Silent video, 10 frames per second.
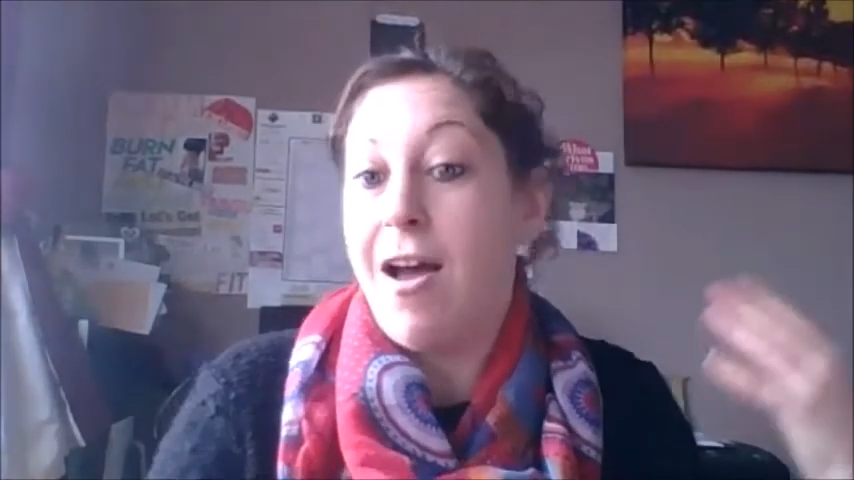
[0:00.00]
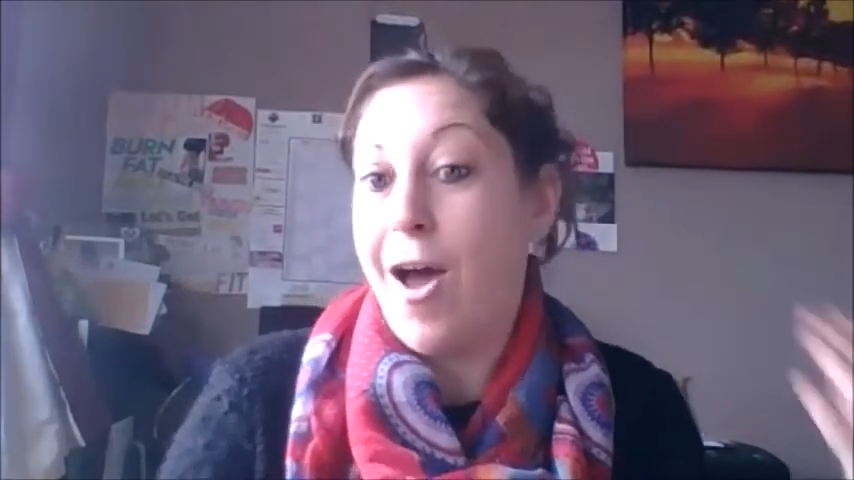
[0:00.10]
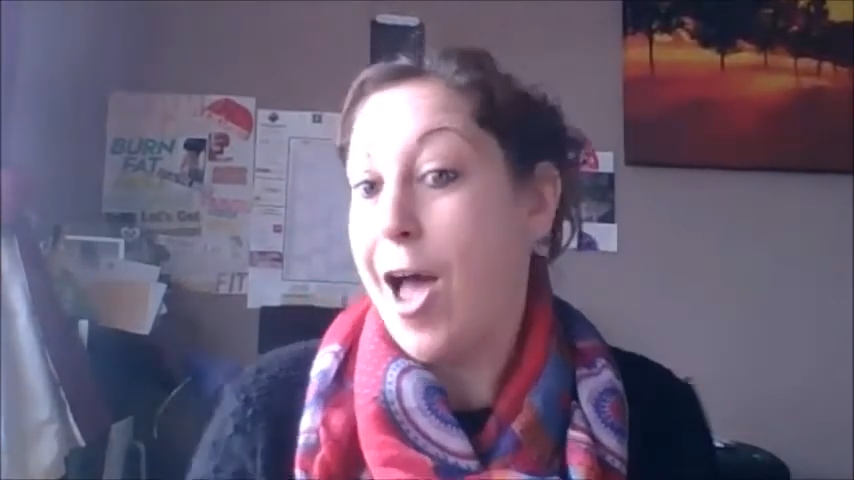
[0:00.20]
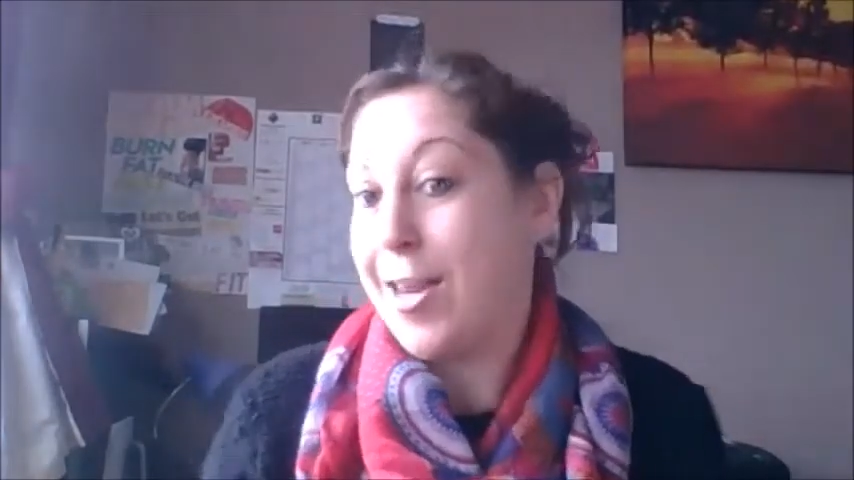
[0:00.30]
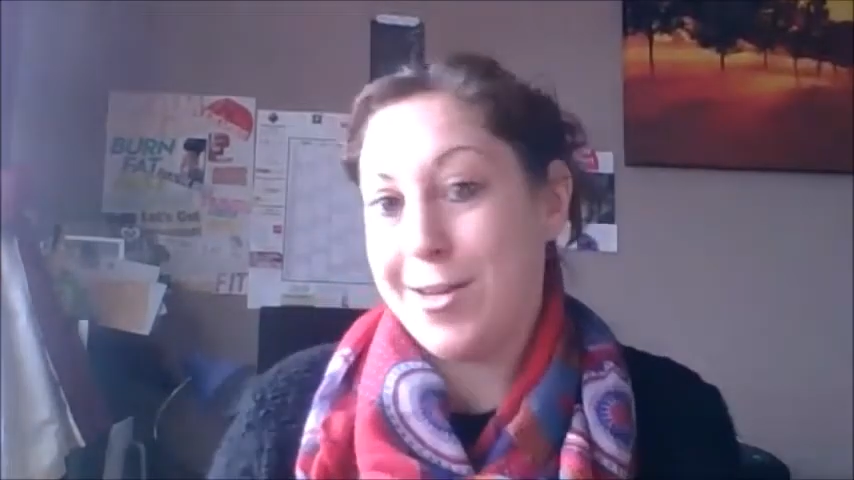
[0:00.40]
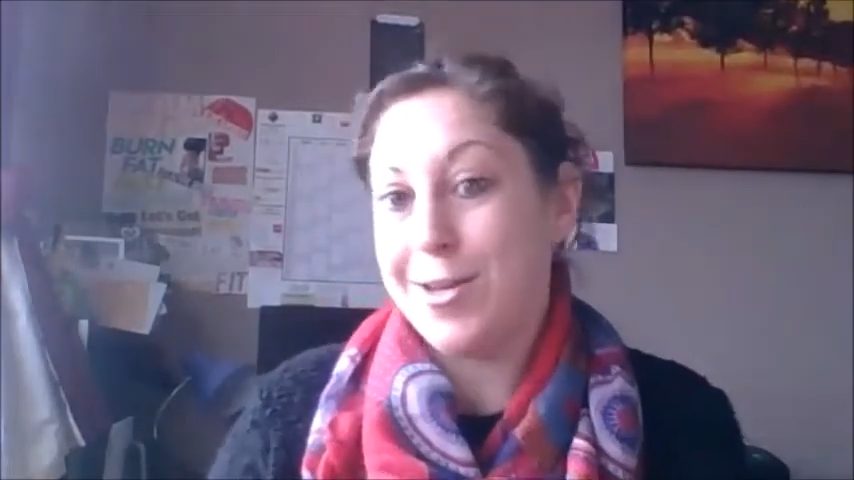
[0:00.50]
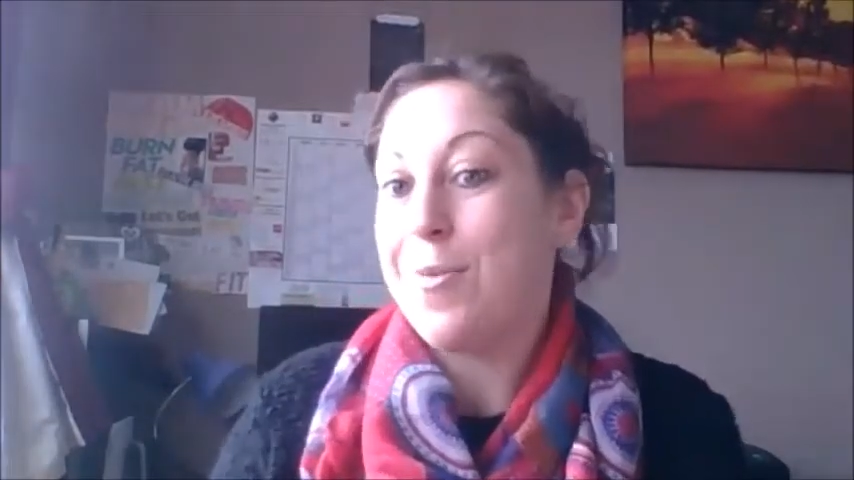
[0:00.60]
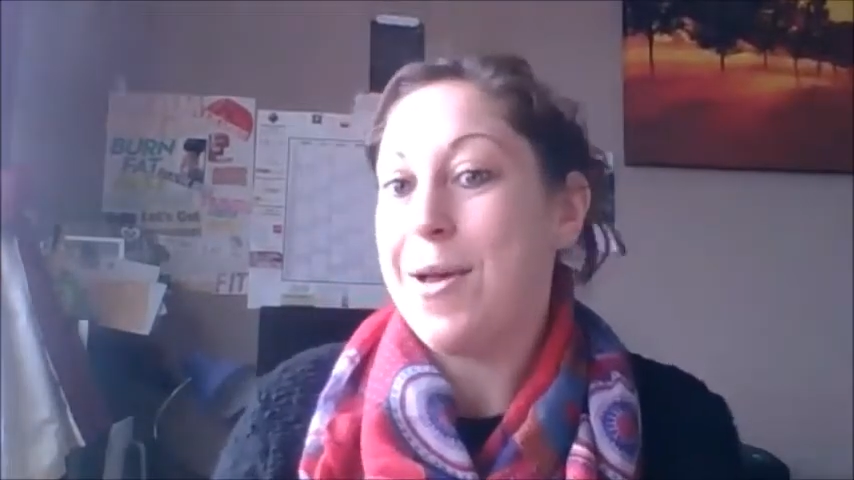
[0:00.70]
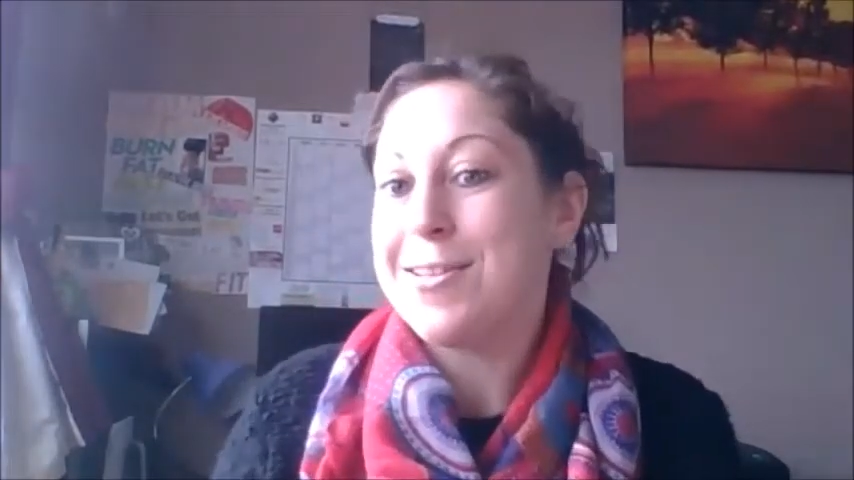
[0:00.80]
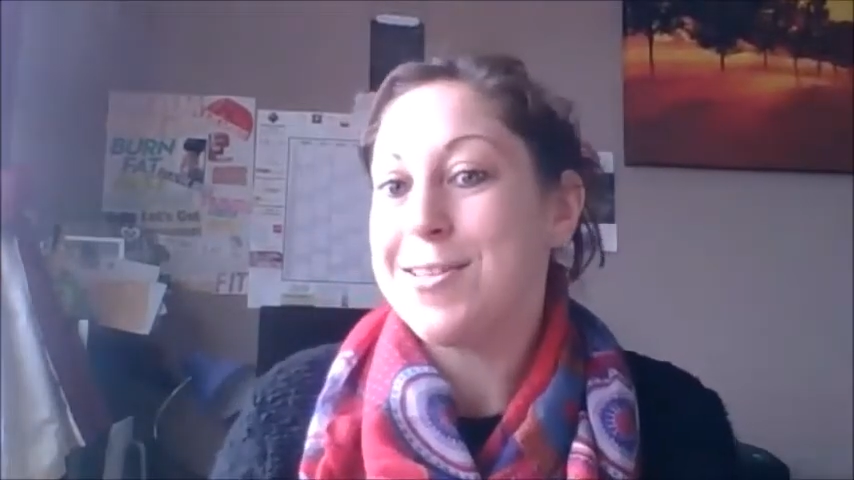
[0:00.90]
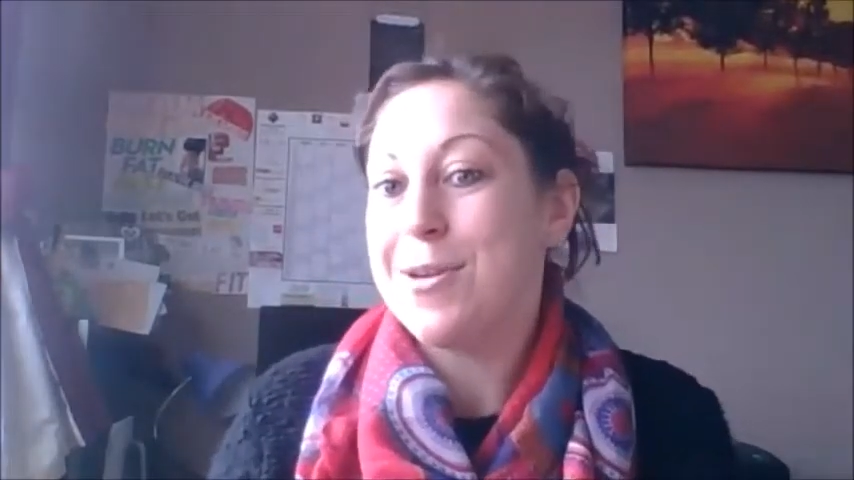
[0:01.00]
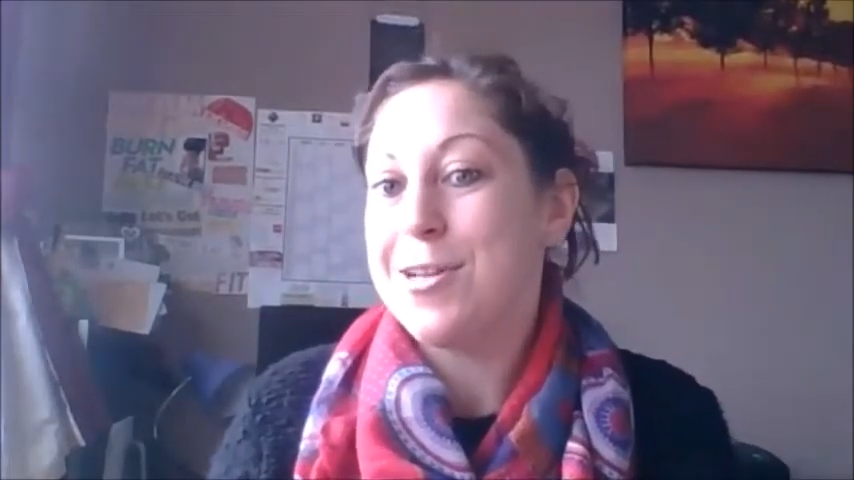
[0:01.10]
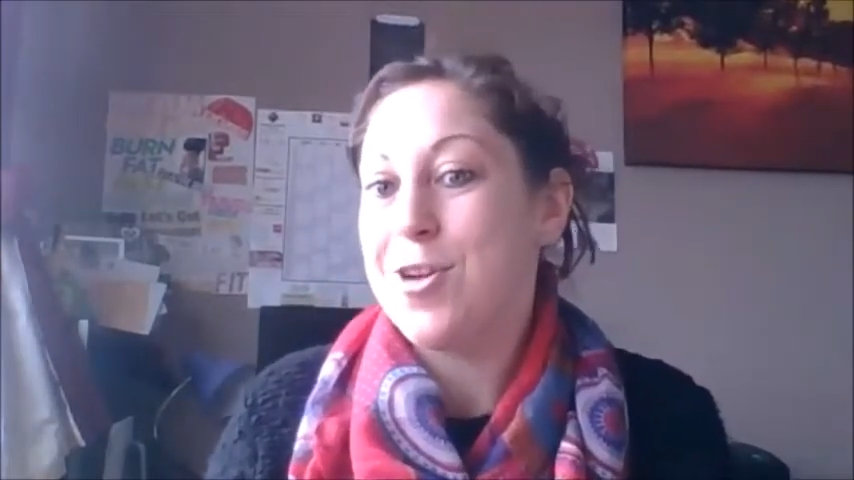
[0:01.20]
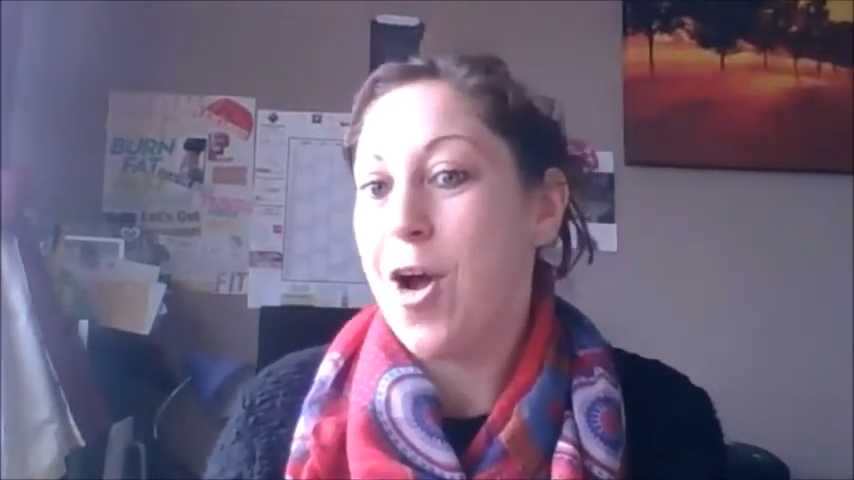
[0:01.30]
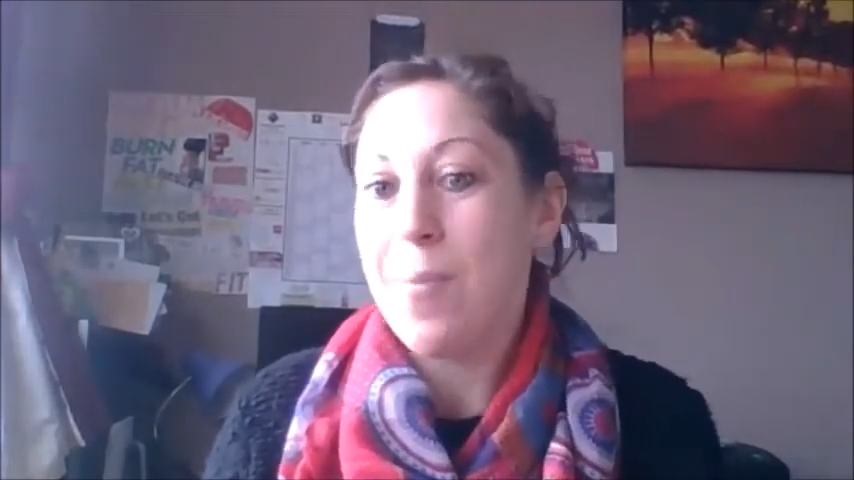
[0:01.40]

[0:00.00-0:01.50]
I didn't go back to my job.